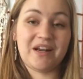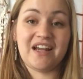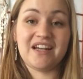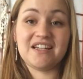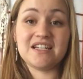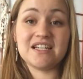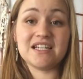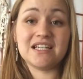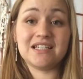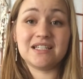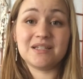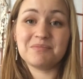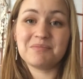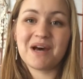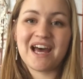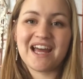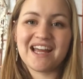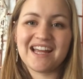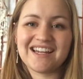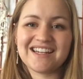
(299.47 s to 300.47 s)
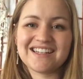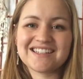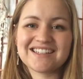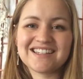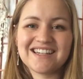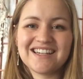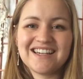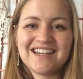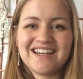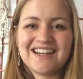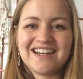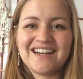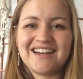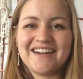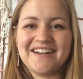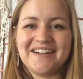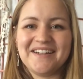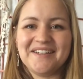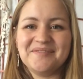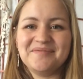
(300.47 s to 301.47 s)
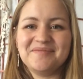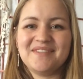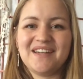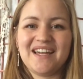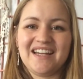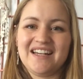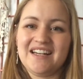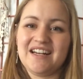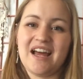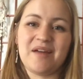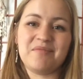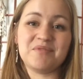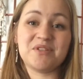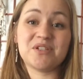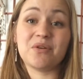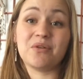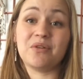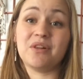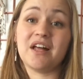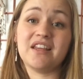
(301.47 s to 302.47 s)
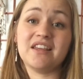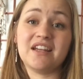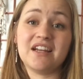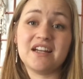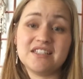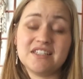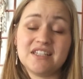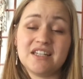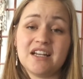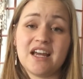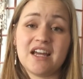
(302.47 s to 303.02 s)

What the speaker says: I needed to buy it. And I'm so glad that I did.